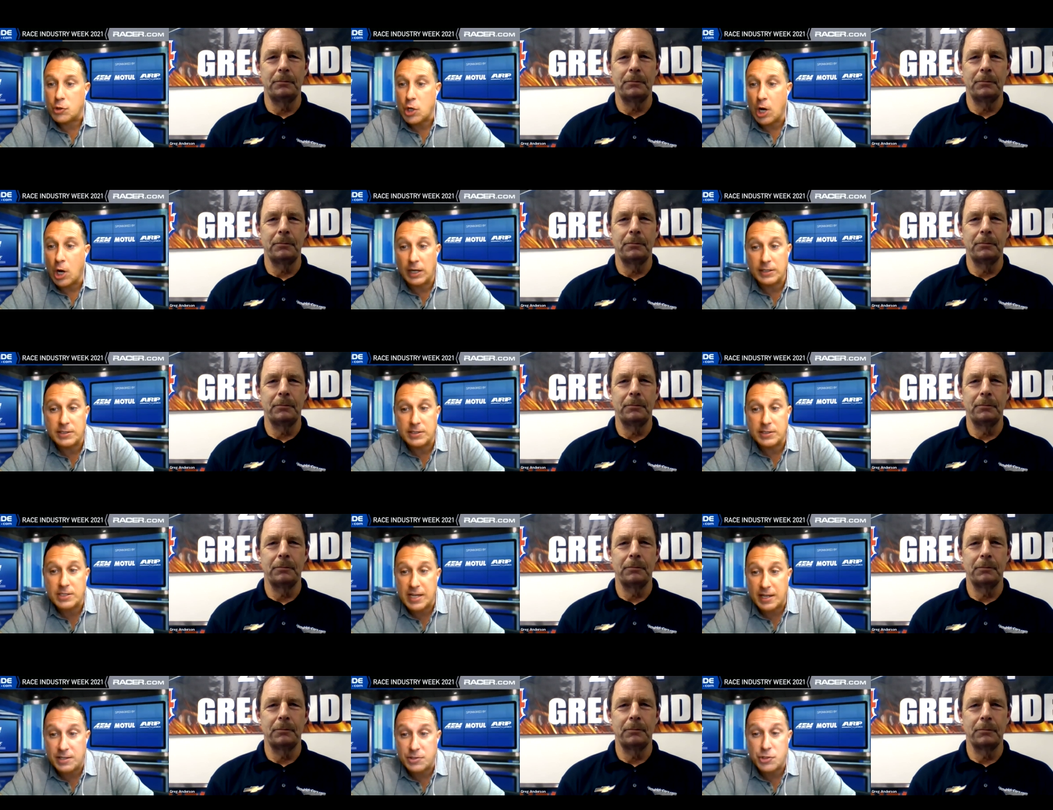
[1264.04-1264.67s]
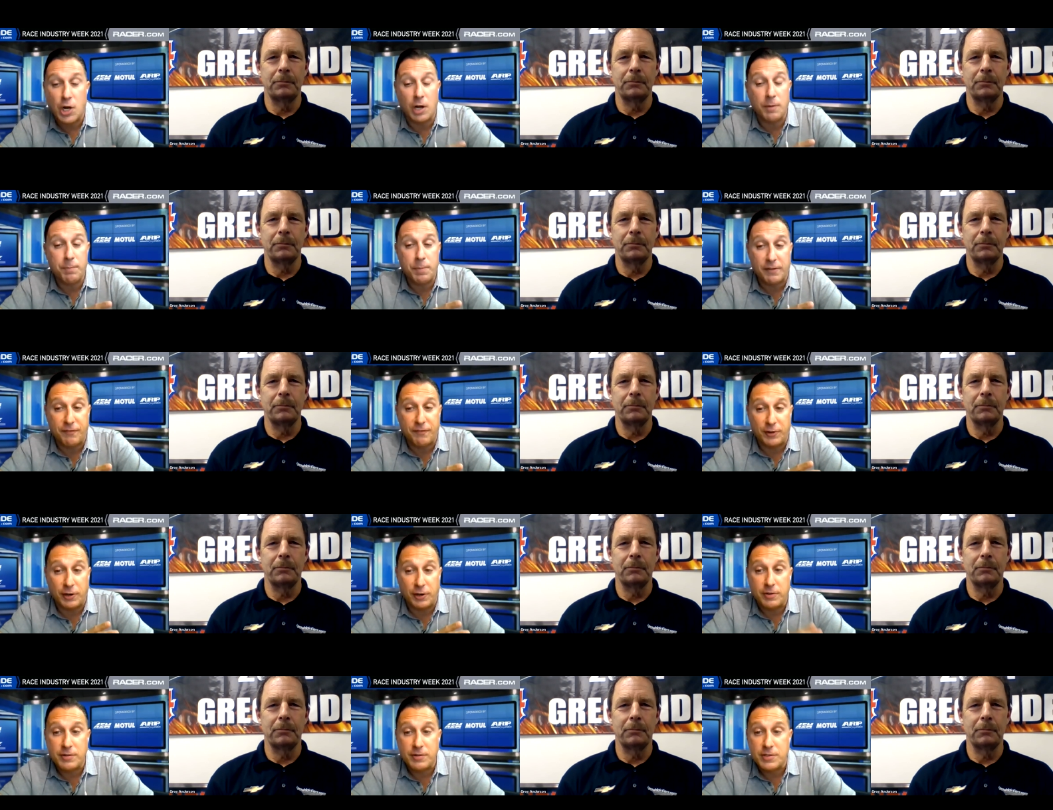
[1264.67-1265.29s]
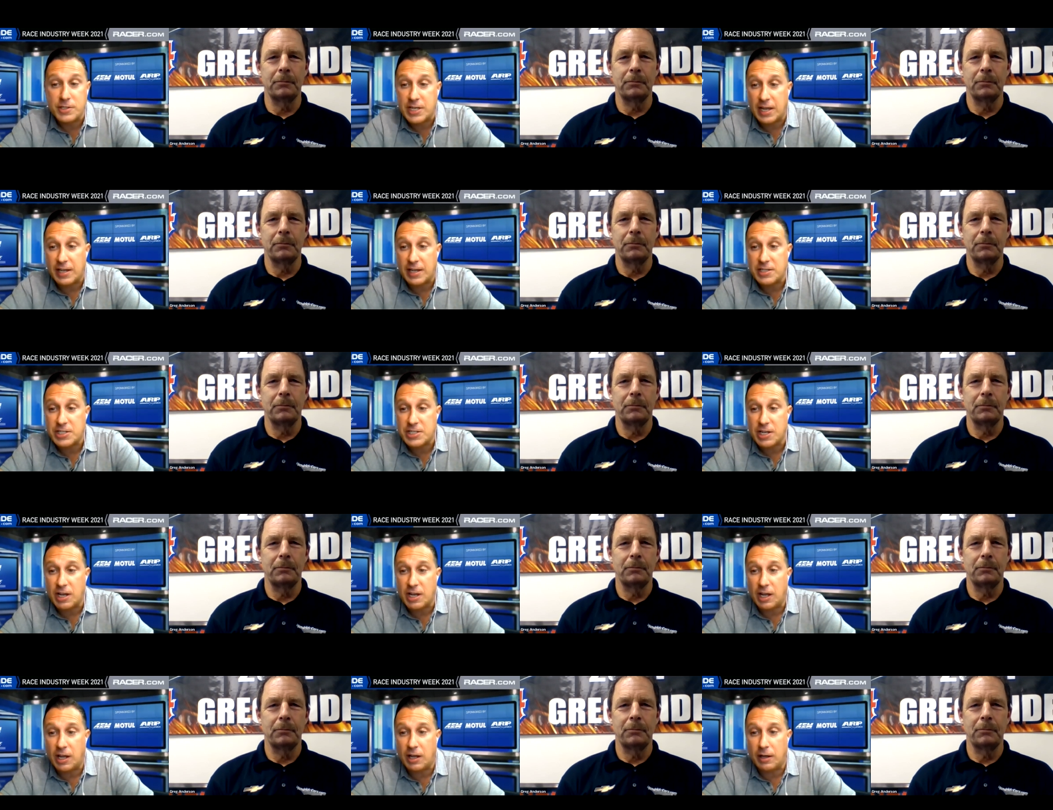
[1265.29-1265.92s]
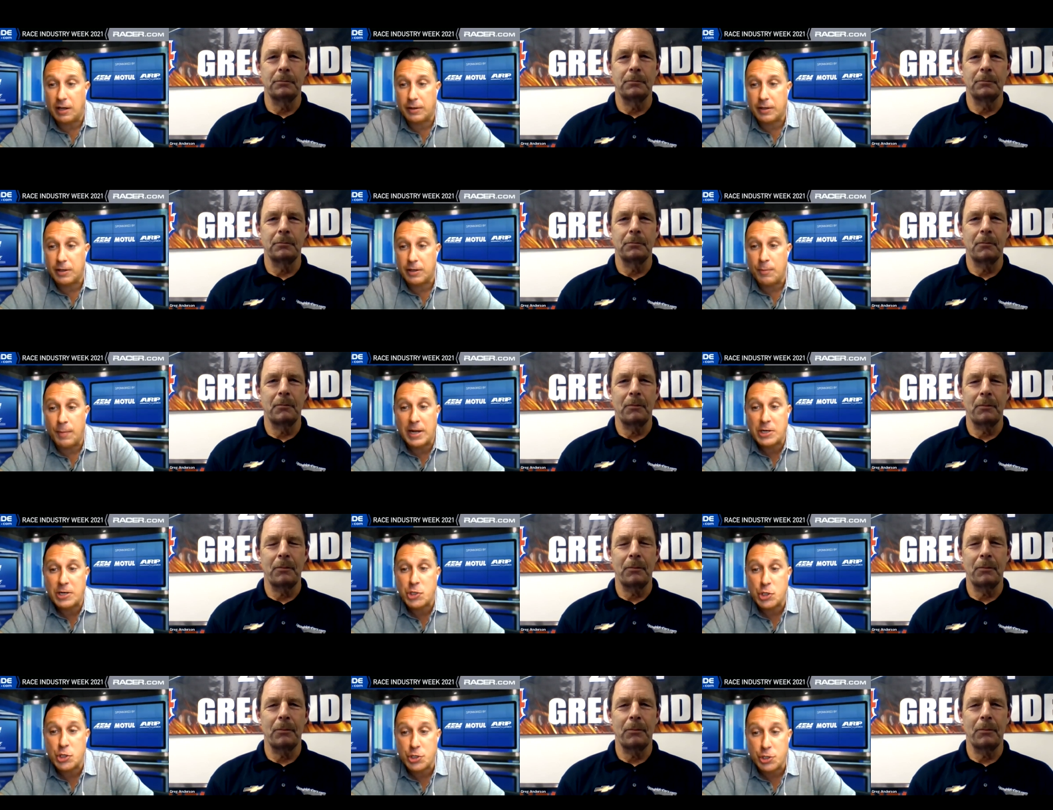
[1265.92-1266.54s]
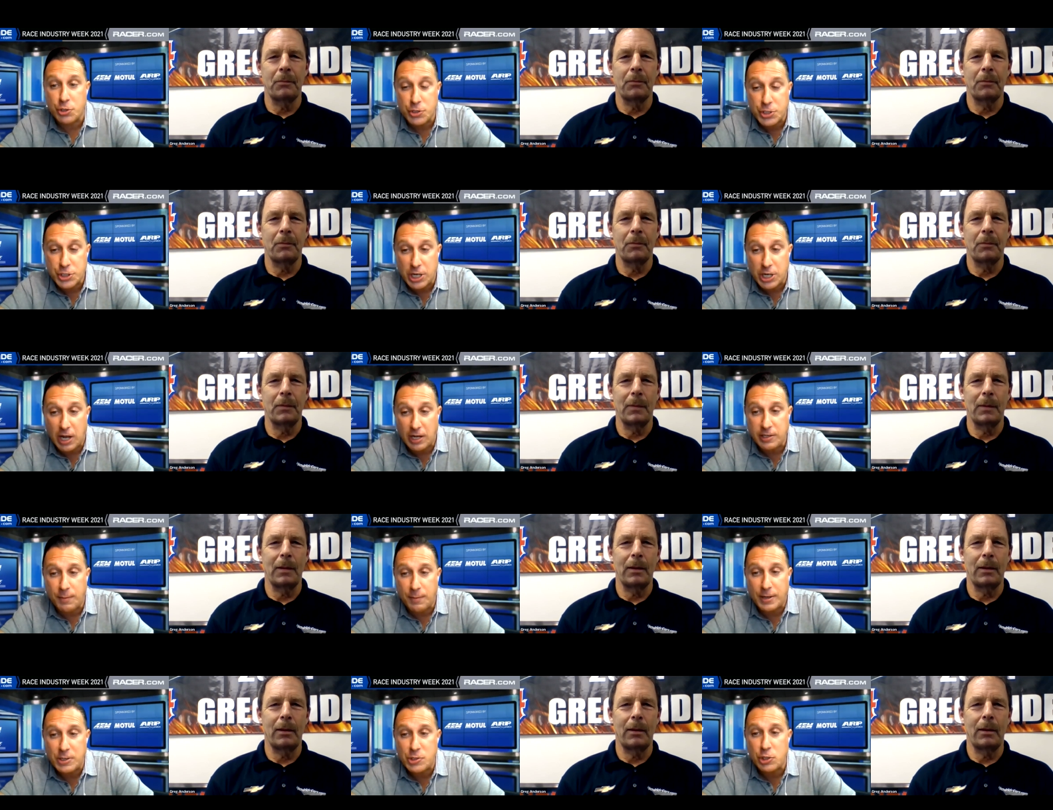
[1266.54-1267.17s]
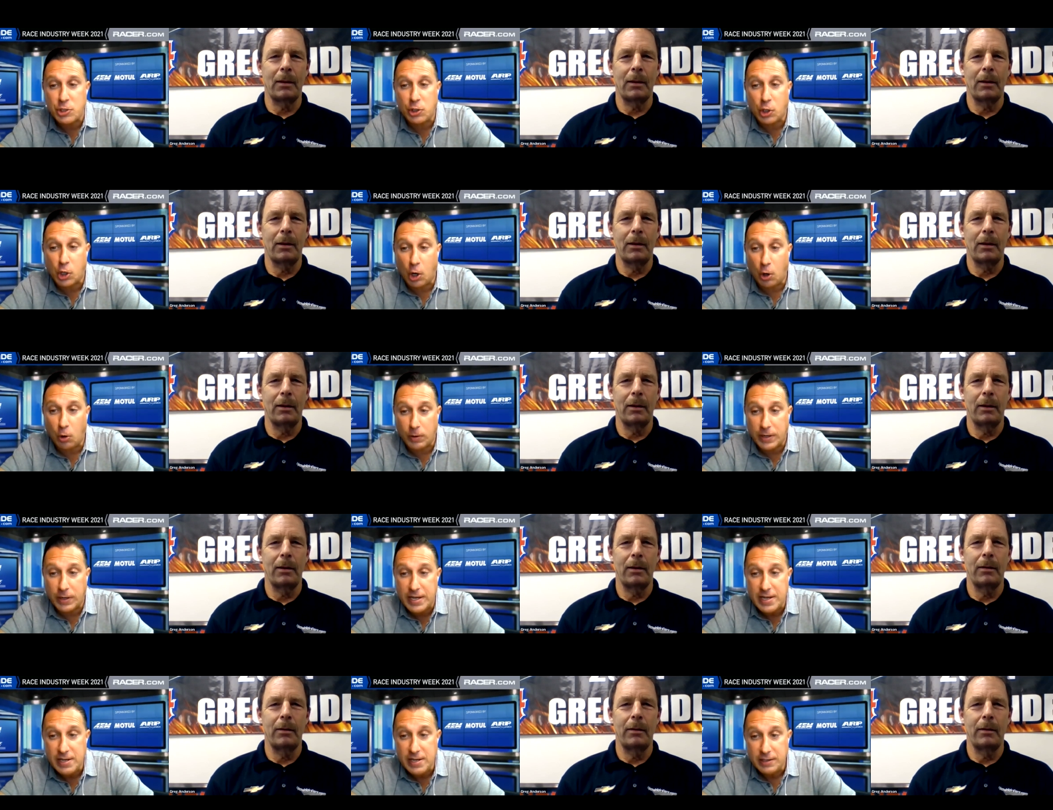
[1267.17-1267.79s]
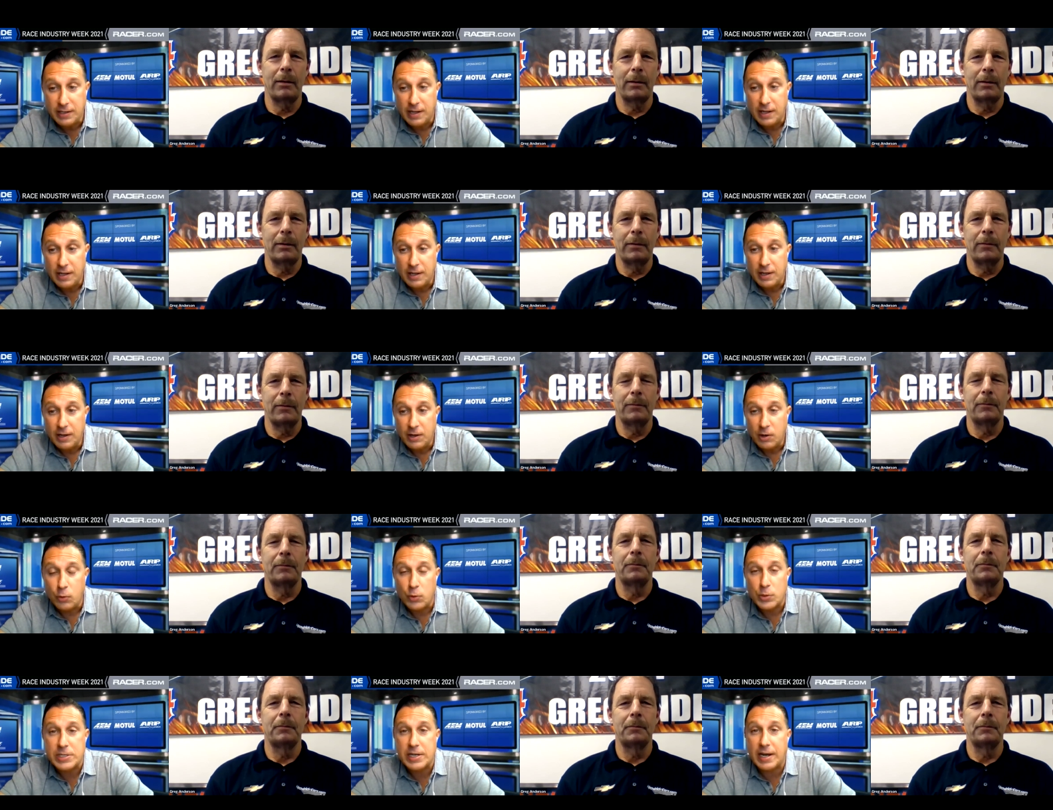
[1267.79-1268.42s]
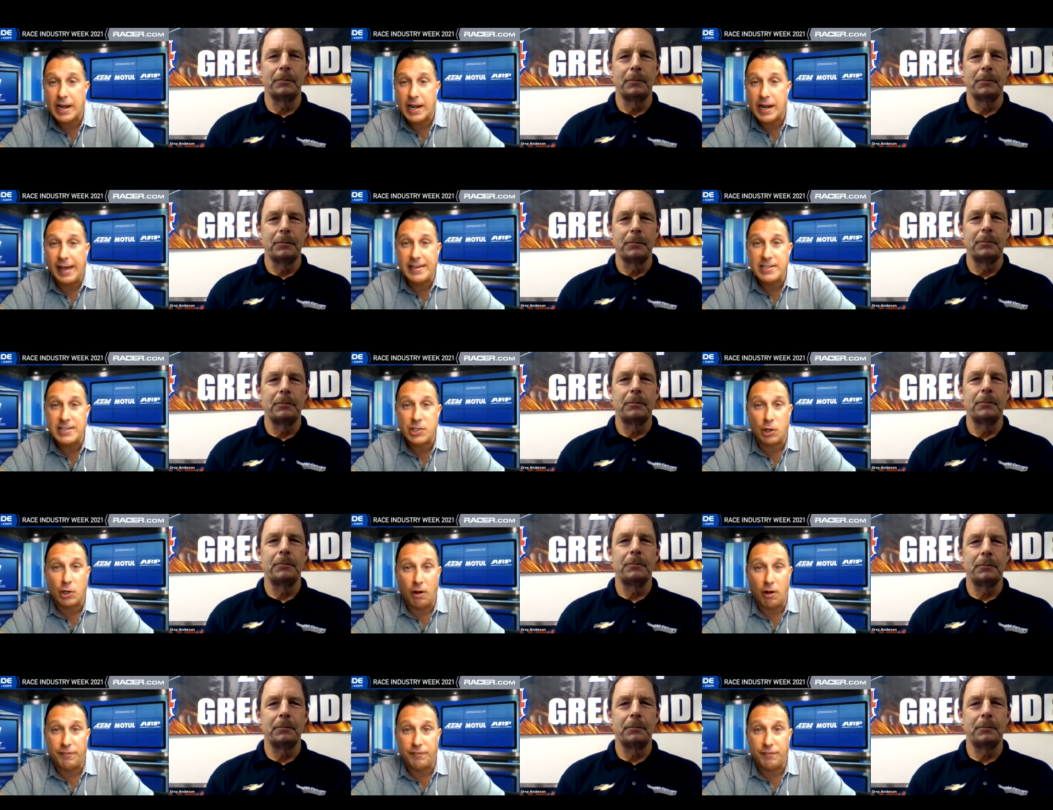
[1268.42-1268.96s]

Speaker 1: John says, John Bickford says, uh, you mentioned your son, you mentioned Cody, who is an ace